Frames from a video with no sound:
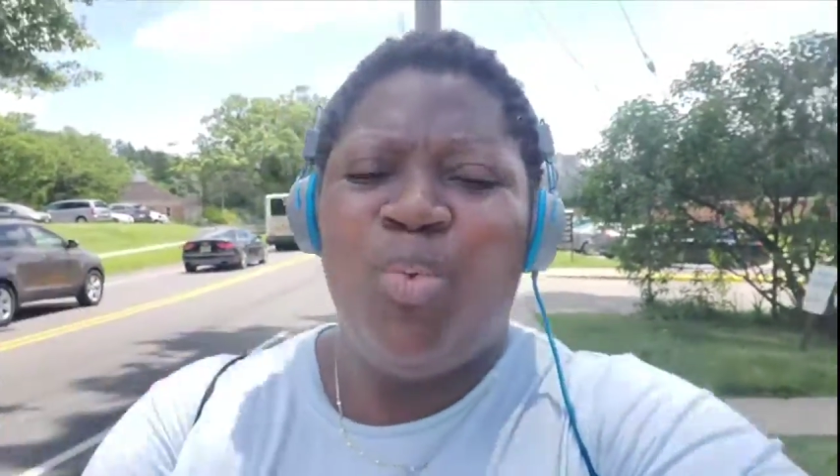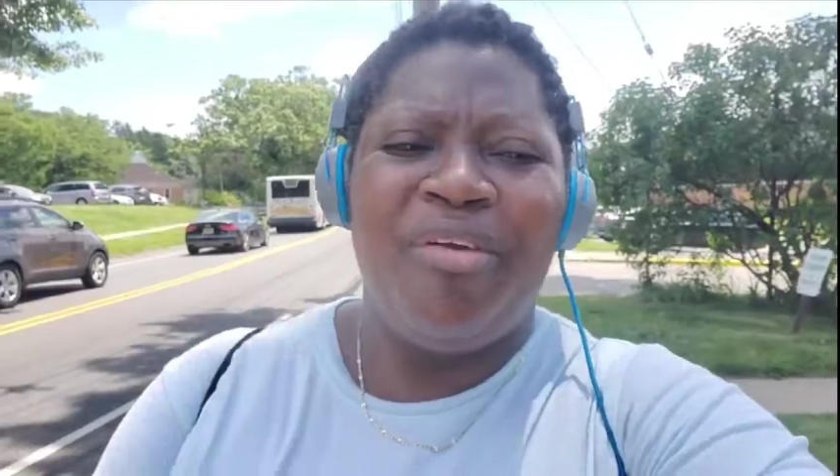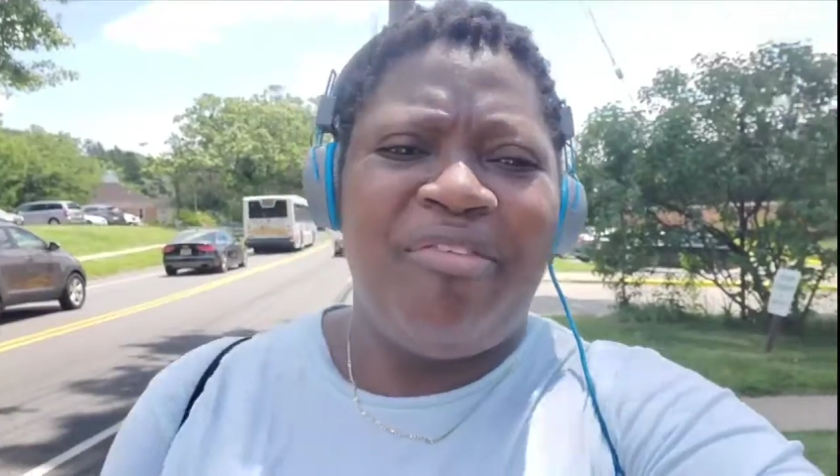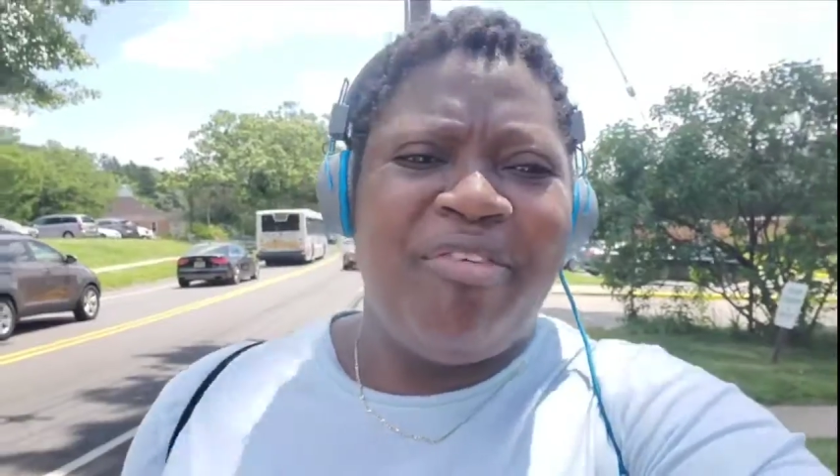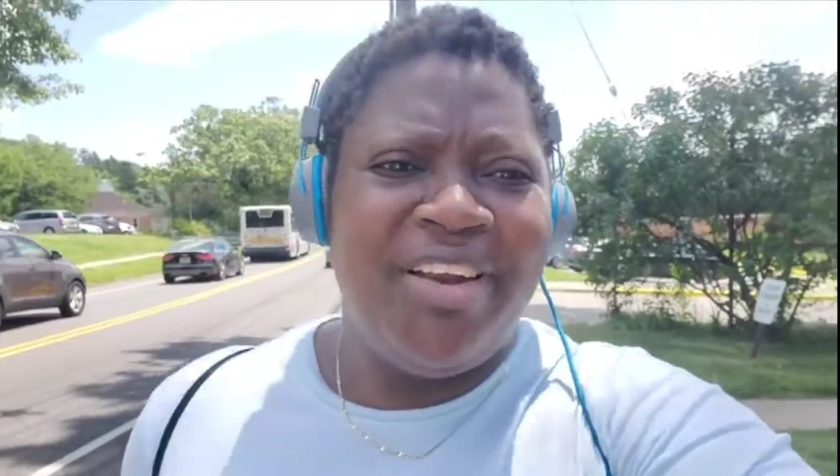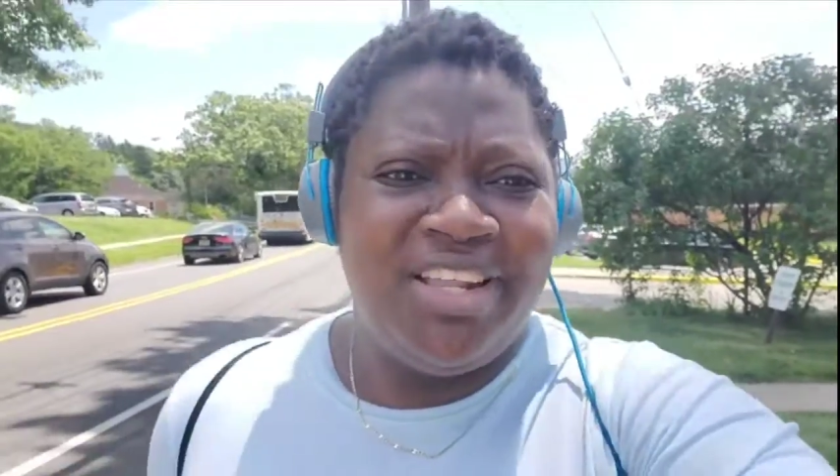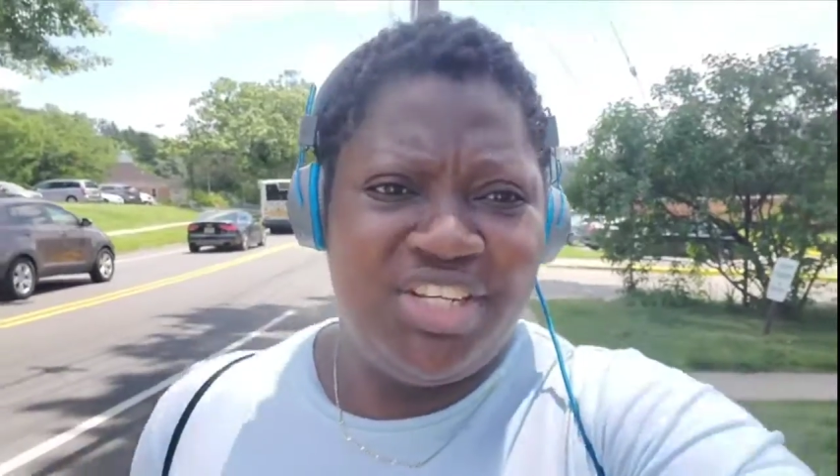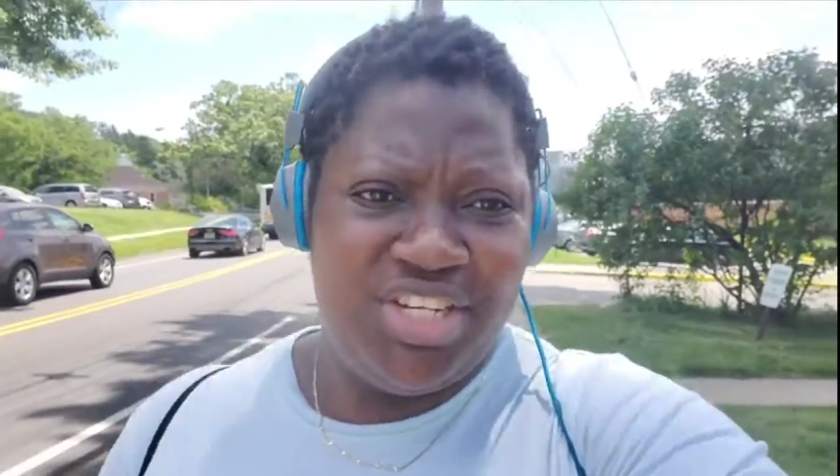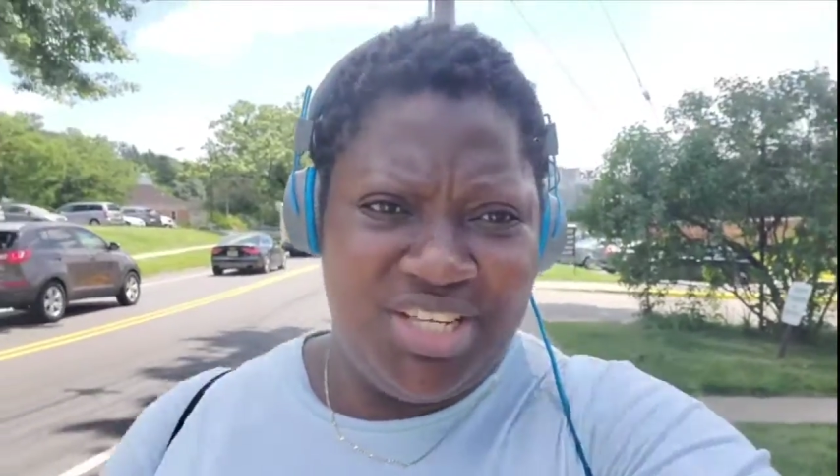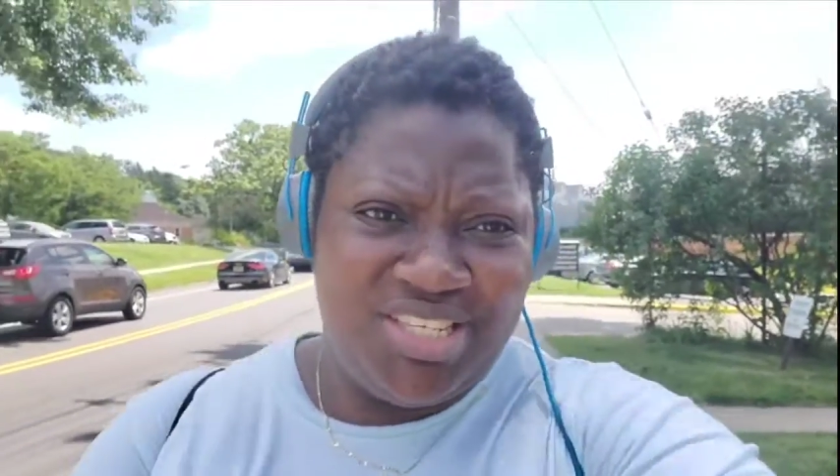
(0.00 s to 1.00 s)
will
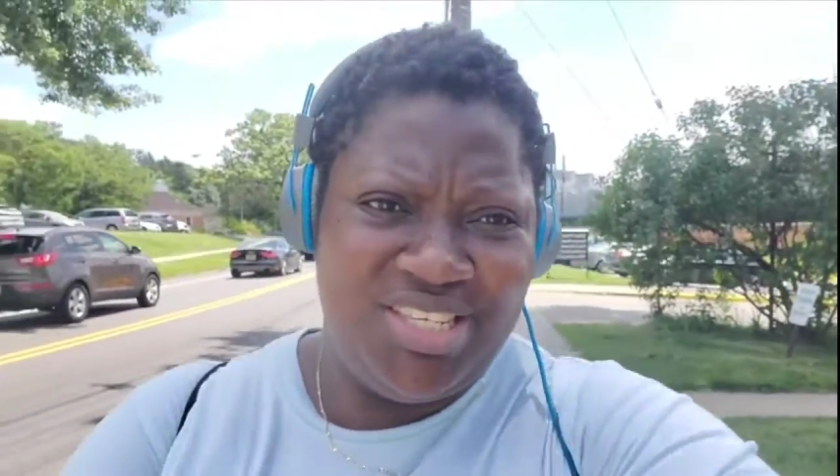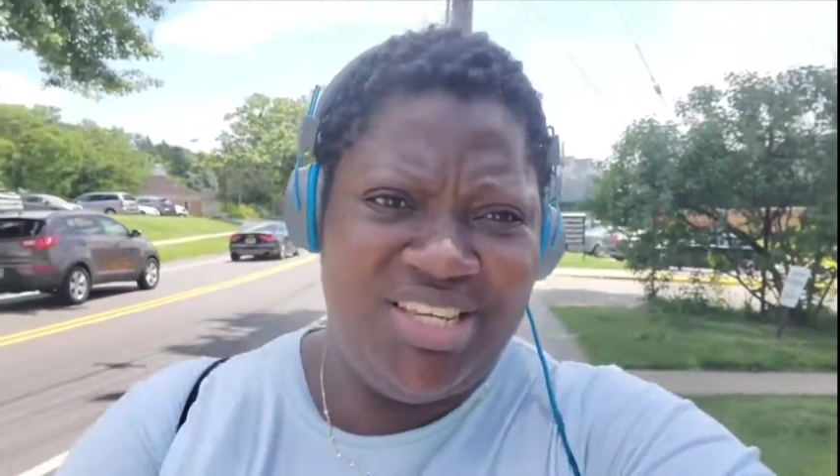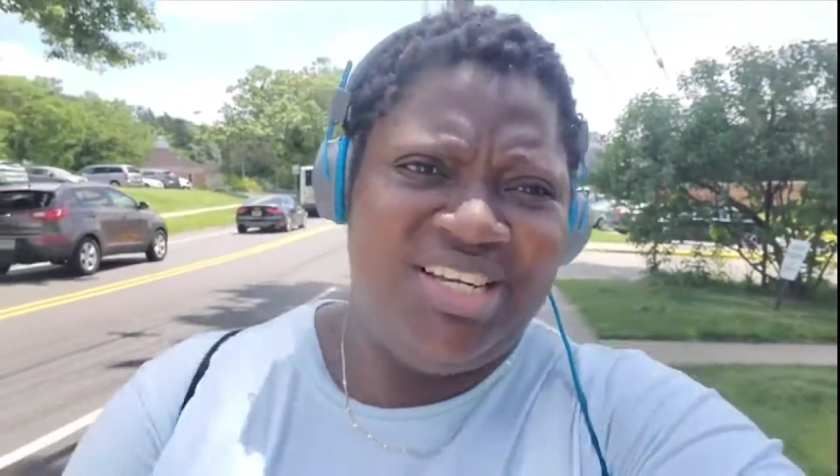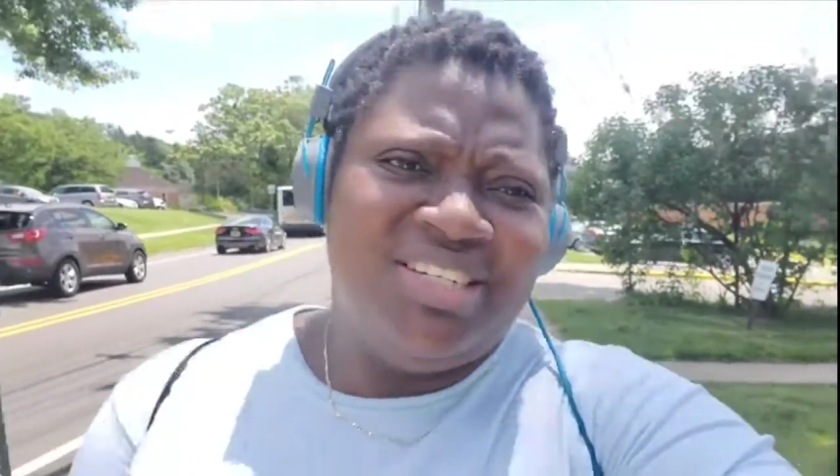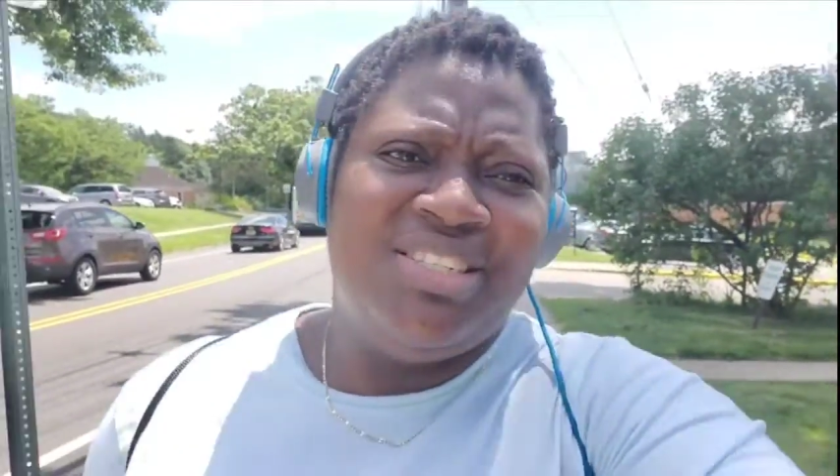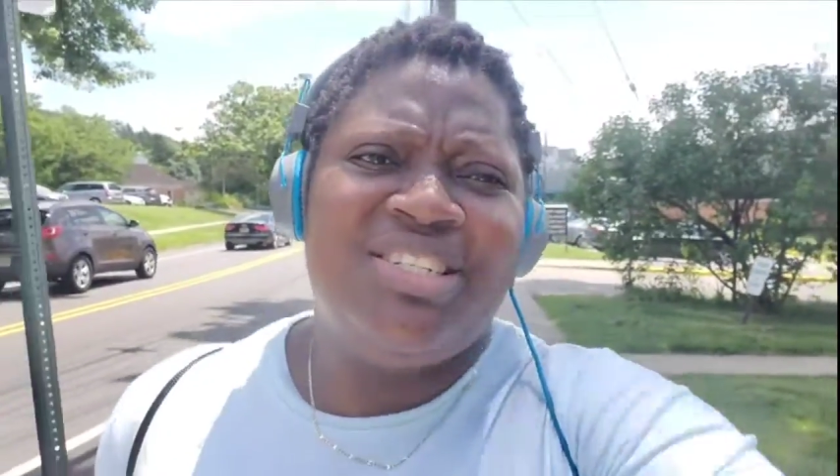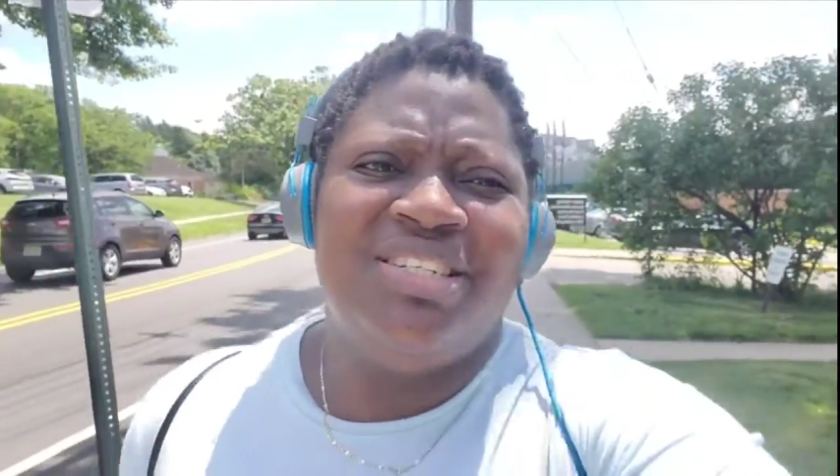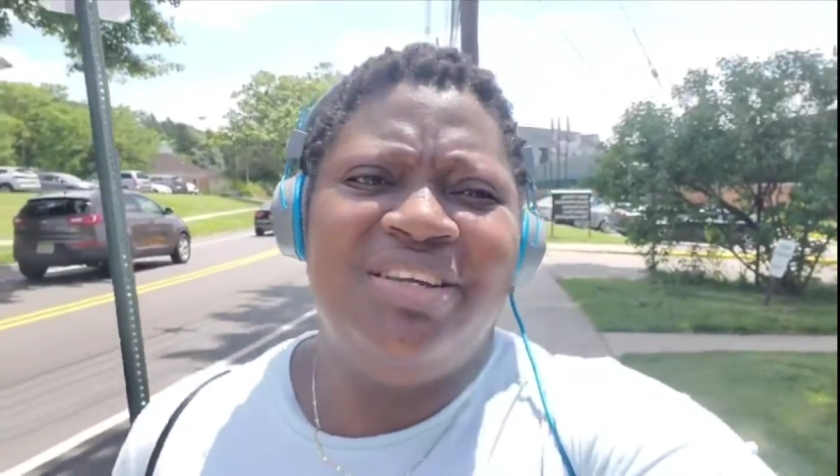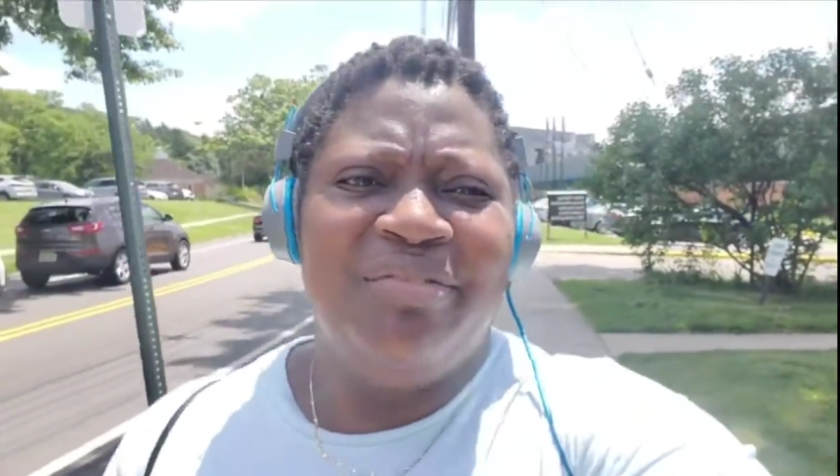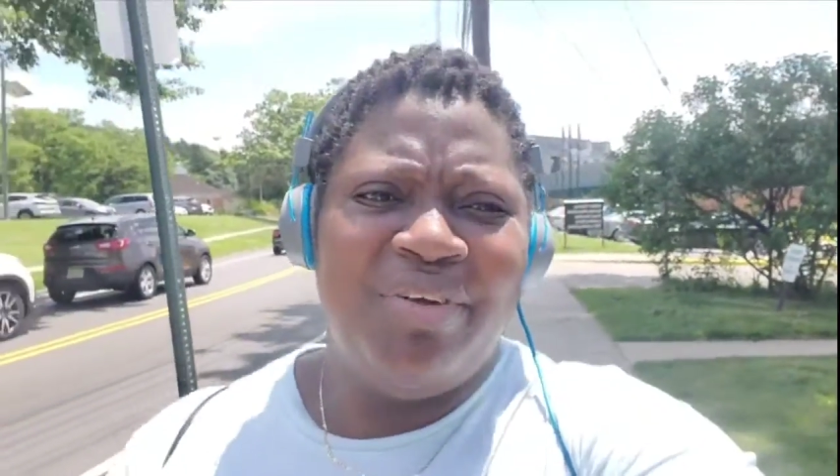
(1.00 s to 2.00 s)
finish it
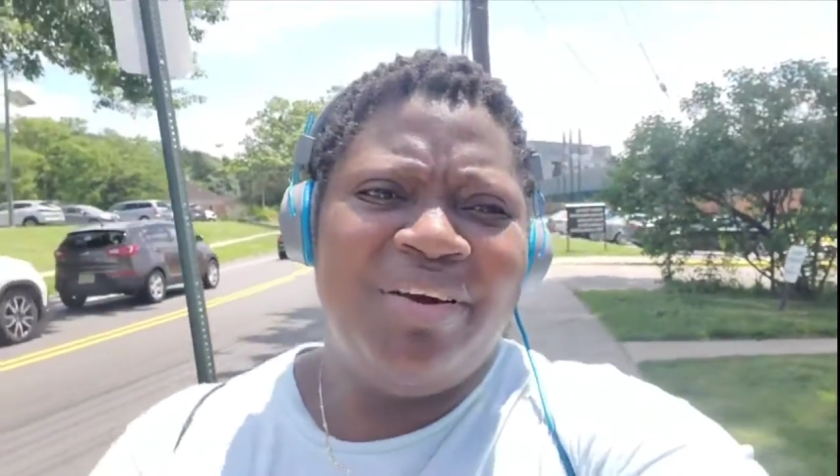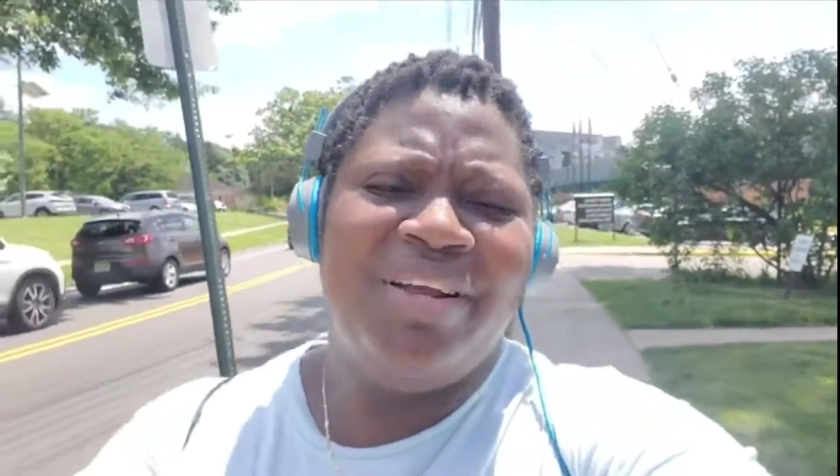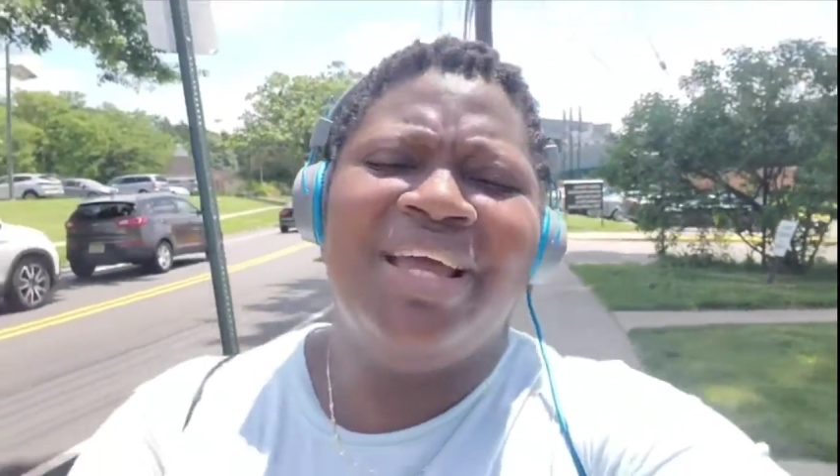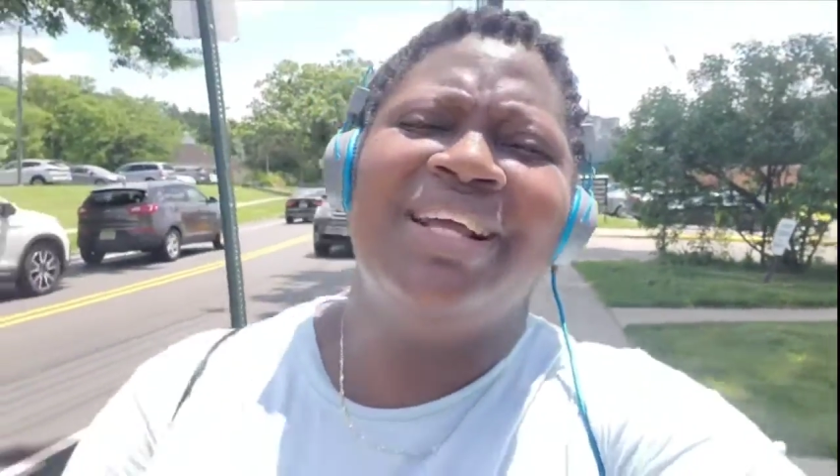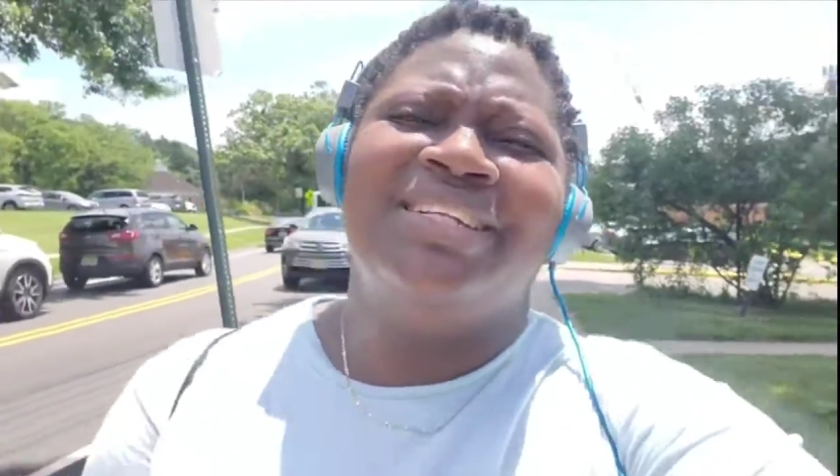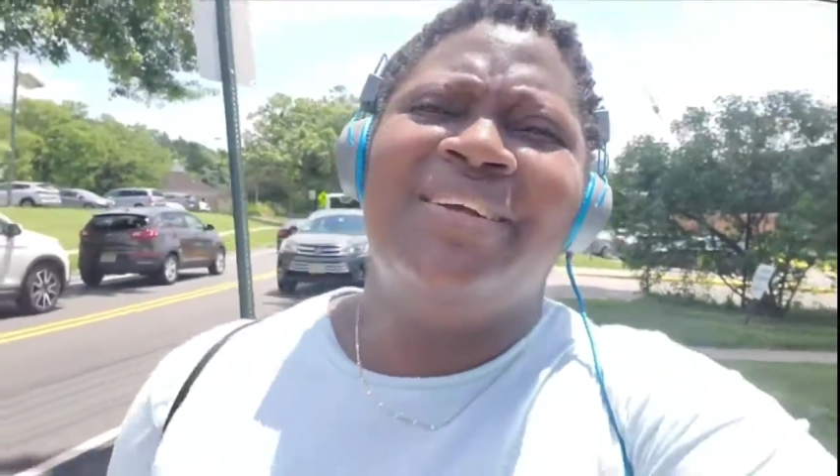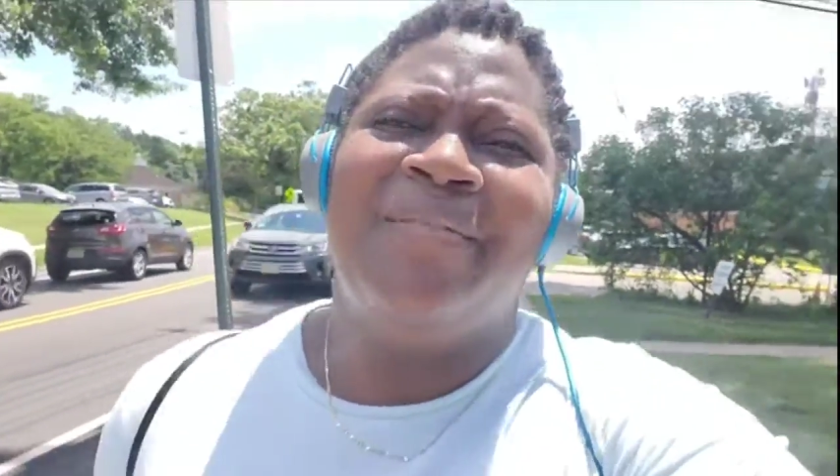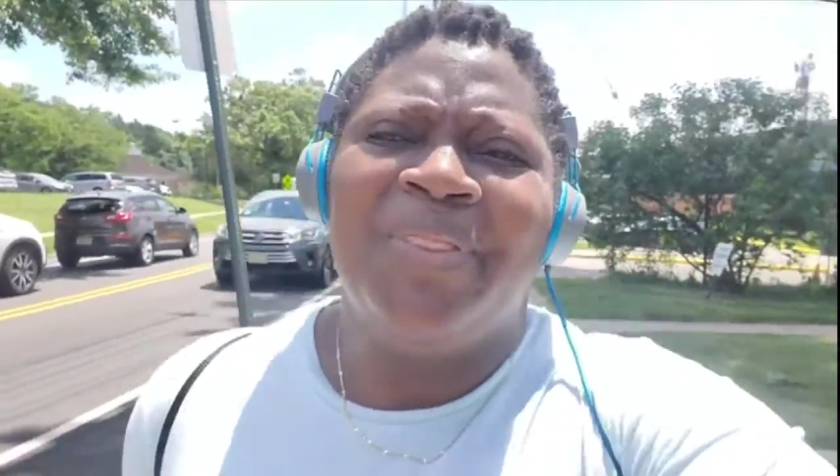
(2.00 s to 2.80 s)
to the very end.